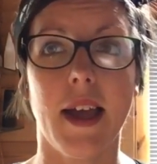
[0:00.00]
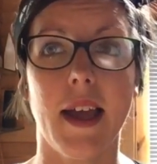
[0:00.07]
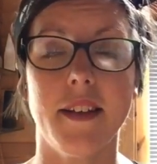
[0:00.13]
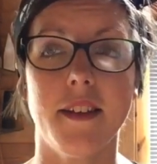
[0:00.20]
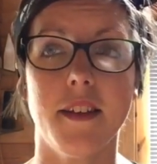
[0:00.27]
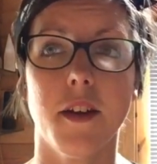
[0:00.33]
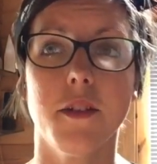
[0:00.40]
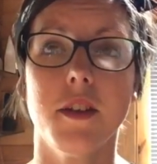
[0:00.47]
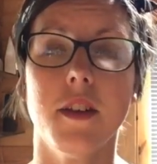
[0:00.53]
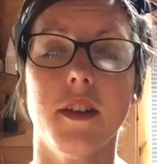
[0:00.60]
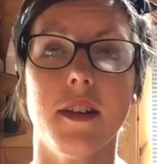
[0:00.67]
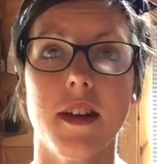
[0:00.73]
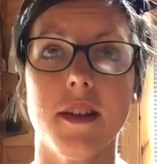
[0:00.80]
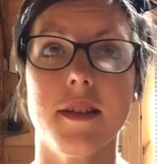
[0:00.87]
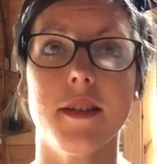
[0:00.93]
it
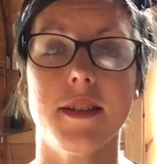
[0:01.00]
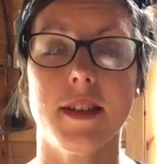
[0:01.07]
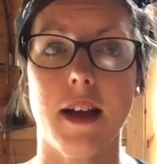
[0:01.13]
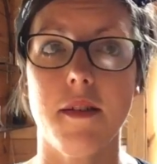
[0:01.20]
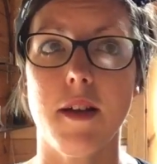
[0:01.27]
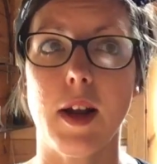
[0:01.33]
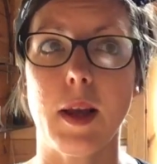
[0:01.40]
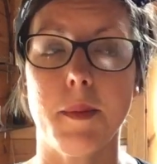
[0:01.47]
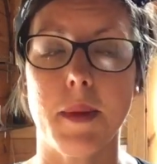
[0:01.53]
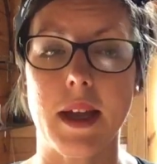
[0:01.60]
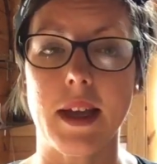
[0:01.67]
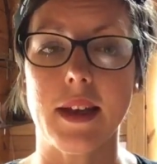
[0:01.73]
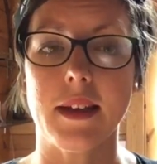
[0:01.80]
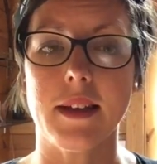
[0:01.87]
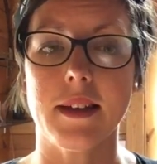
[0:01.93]
doesn't necessarily
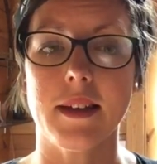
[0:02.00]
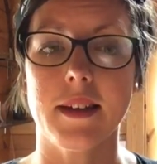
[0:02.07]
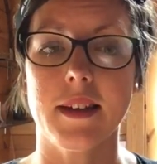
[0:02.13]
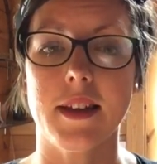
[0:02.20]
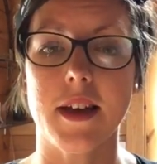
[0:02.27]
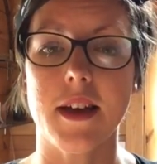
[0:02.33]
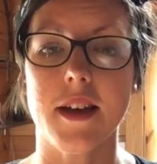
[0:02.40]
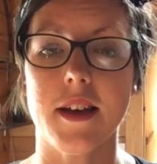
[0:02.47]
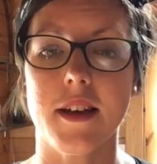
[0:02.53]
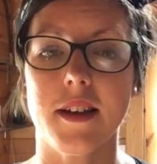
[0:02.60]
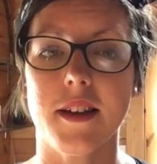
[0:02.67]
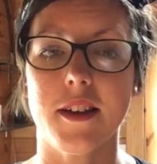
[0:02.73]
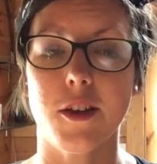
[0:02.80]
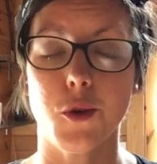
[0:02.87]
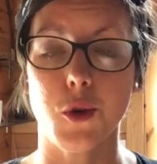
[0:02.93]
mean that
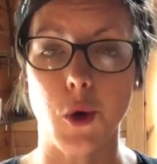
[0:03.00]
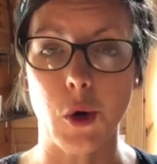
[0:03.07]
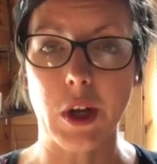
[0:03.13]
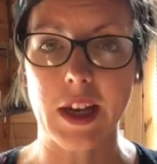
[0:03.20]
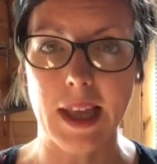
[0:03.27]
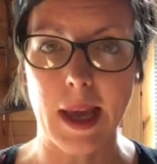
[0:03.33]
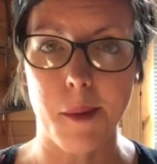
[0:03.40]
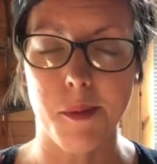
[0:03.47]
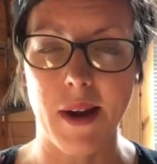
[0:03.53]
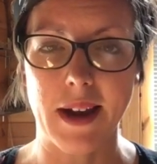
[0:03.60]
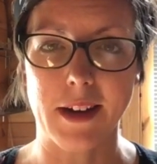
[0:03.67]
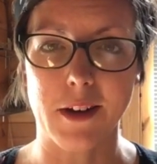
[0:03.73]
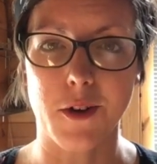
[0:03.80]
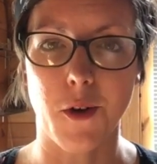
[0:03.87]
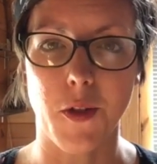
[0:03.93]
you're not going to get
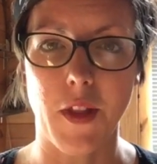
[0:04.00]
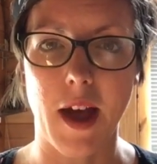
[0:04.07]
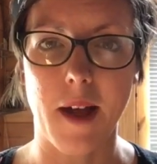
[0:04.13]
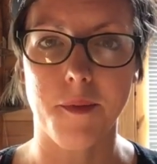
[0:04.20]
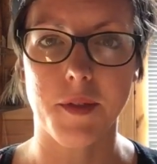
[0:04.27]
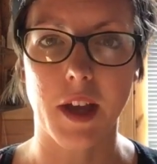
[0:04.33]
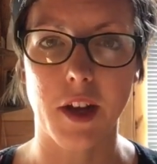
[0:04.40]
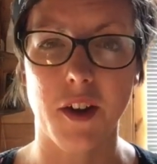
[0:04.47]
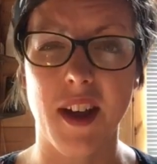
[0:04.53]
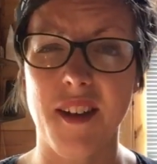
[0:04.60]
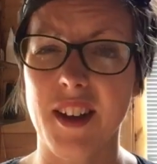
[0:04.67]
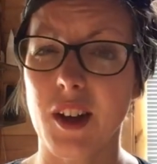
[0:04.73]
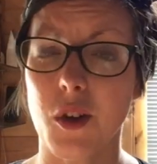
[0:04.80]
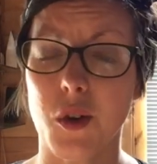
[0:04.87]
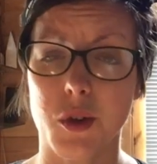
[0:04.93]
pregnant on that. And I
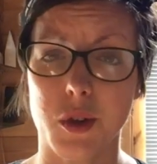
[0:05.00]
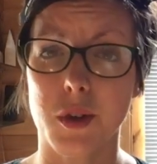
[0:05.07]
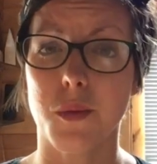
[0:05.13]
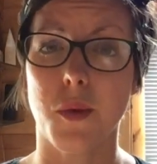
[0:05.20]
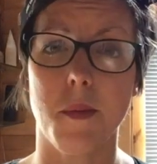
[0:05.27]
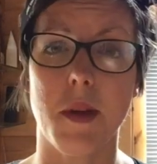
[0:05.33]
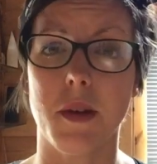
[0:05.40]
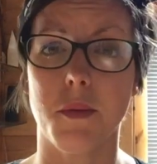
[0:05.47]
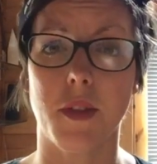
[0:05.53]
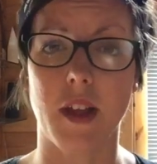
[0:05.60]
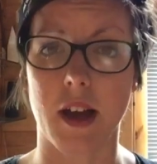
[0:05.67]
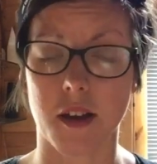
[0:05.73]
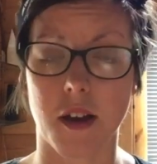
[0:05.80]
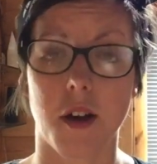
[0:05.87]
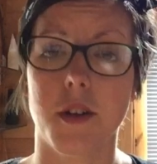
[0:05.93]
have had lots of women with
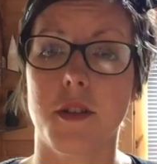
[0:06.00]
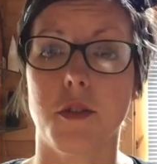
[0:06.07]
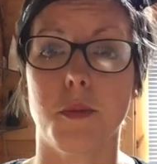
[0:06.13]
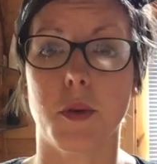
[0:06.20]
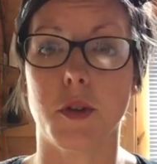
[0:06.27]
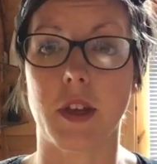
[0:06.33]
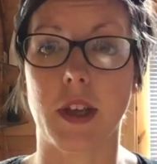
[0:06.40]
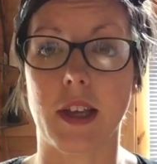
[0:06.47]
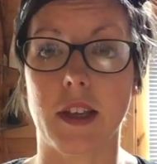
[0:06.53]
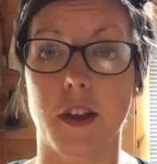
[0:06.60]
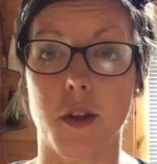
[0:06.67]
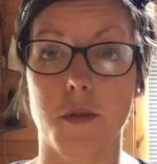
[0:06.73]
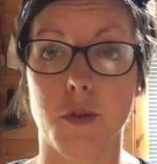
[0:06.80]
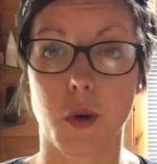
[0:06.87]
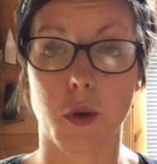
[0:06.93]
that kind of spotting
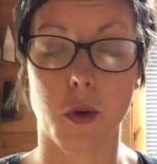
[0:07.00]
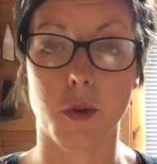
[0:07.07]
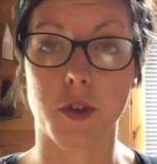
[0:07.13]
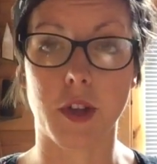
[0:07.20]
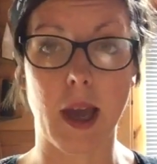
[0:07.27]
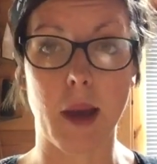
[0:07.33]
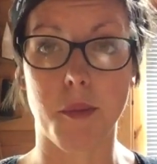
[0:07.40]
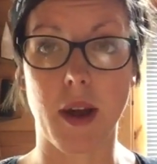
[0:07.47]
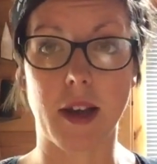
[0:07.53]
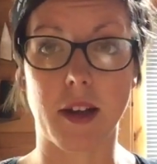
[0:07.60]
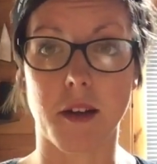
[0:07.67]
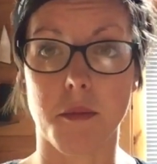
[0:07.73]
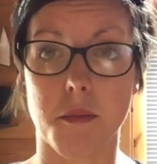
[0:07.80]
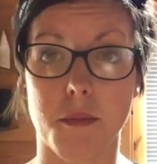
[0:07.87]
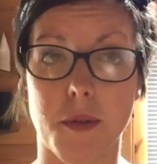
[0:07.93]
who've gone on to get
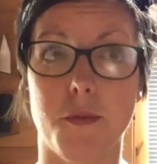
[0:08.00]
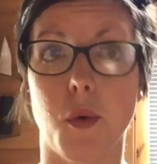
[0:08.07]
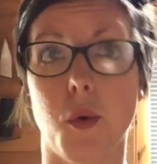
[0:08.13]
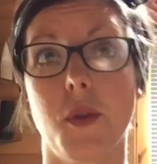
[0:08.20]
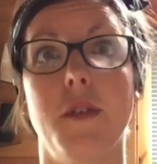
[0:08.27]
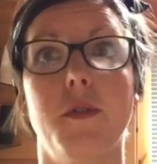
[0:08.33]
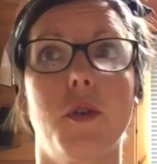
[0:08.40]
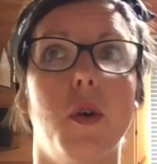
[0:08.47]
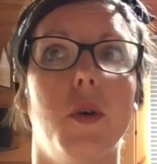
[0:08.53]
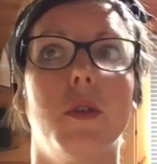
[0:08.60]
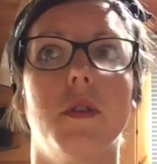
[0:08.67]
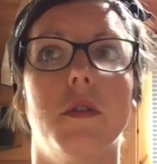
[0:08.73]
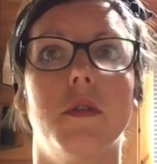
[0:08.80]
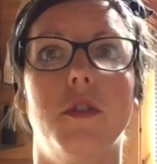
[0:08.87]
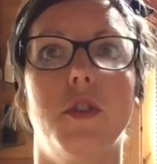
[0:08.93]
pregnant before they've got
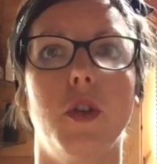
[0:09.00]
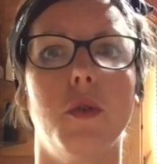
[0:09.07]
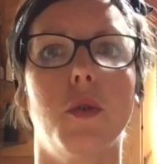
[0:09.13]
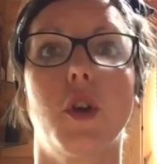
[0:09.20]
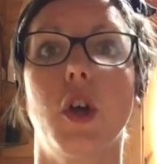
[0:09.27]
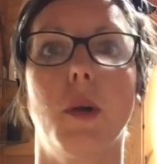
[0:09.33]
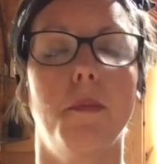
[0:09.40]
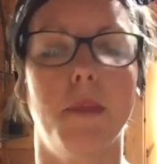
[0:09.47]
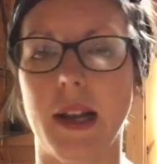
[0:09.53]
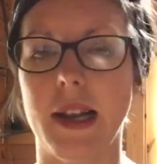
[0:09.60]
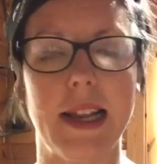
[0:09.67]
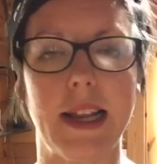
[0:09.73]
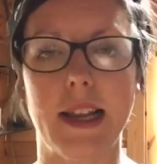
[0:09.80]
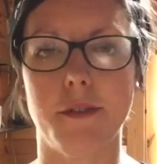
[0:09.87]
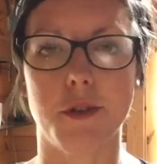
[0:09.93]
to
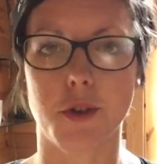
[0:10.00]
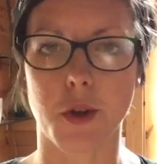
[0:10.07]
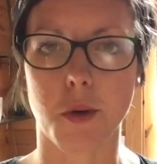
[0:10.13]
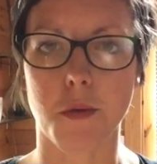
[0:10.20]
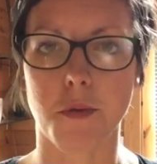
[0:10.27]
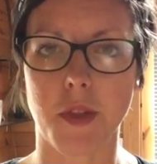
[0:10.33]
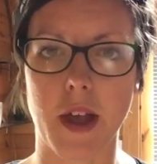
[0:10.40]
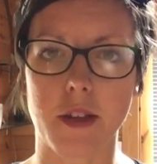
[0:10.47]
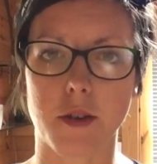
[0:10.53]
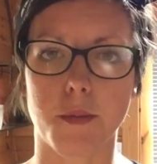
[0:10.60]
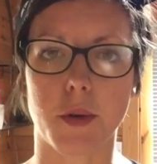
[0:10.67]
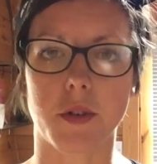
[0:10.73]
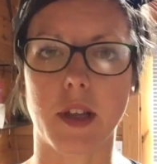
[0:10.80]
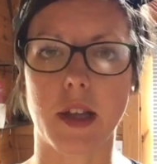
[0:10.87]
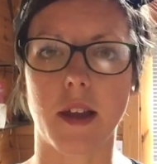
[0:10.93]
completely resolve that
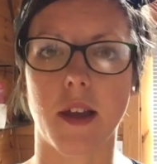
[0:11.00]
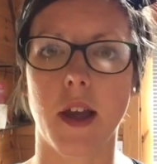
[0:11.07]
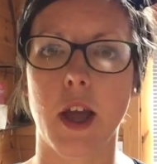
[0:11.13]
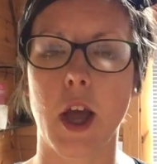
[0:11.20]
spotting.